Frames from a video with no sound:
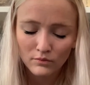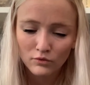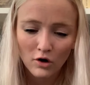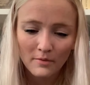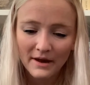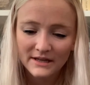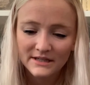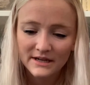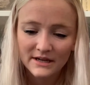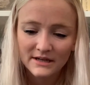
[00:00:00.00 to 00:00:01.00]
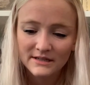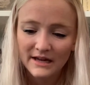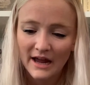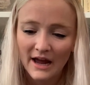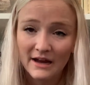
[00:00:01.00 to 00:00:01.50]
romances,
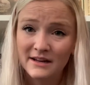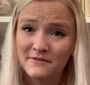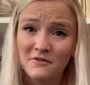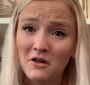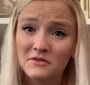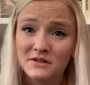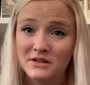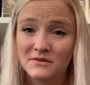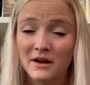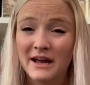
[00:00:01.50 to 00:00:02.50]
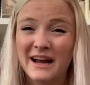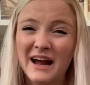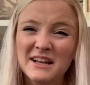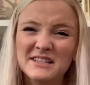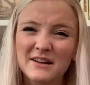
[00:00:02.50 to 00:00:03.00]
and it follows it
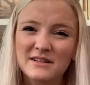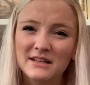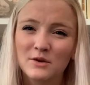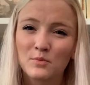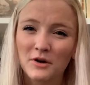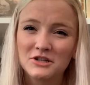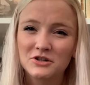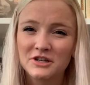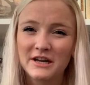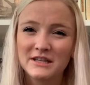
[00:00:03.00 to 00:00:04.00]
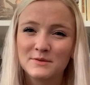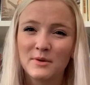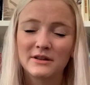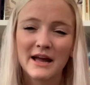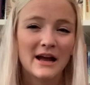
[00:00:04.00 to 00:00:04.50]
kind of sounds like the Bridgertons,
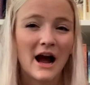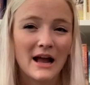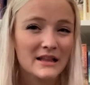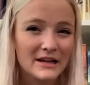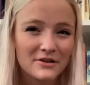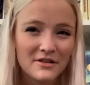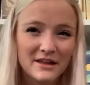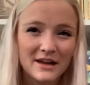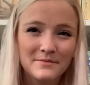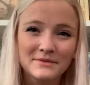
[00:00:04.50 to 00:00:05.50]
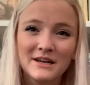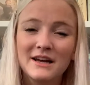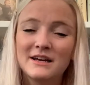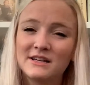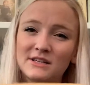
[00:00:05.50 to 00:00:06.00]
but like Highlander themed.
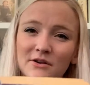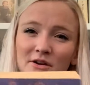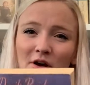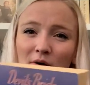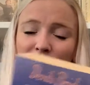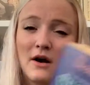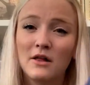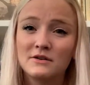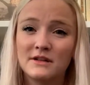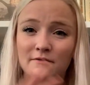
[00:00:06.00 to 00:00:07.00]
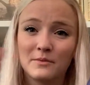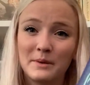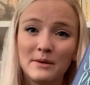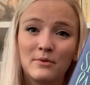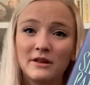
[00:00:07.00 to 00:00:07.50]
So, you know, it follows different
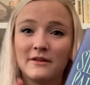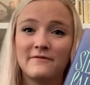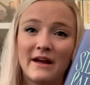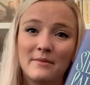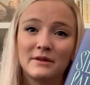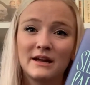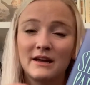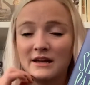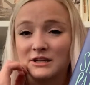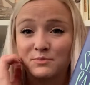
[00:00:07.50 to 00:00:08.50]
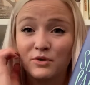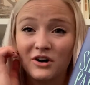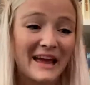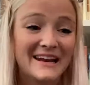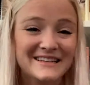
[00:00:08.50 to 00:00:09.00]
people in the family each
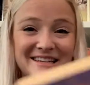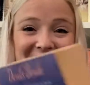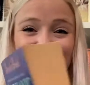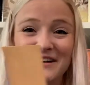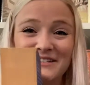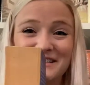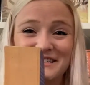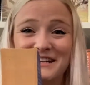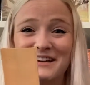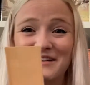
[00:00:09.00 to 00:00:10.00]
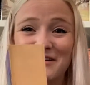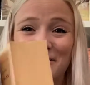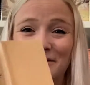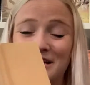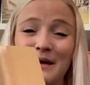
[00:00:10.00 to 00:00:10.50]
book, and it's huge
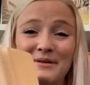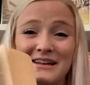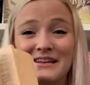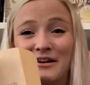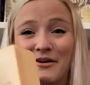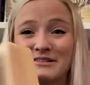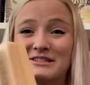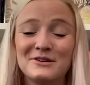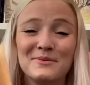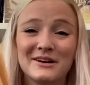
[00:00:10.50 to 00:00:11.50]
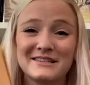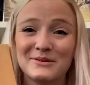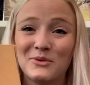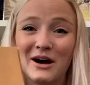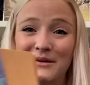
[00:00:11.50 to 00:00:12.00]
too. I mean, you know, it's two books
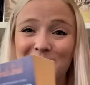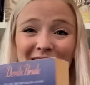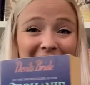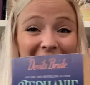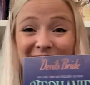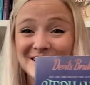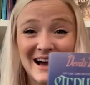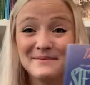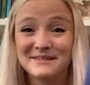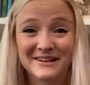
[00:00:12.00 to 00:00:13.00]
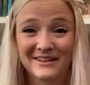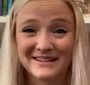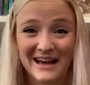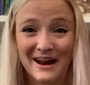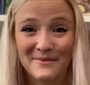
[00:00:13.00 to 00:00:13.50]
in one, but I'm still
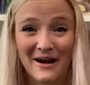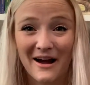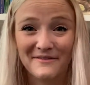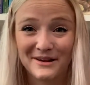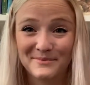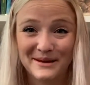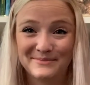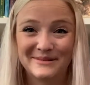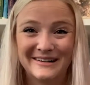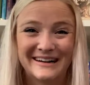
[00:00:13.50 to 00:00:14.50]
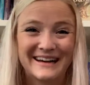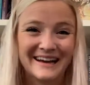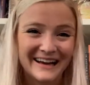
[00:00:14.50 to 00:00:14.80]
excited about having a big book.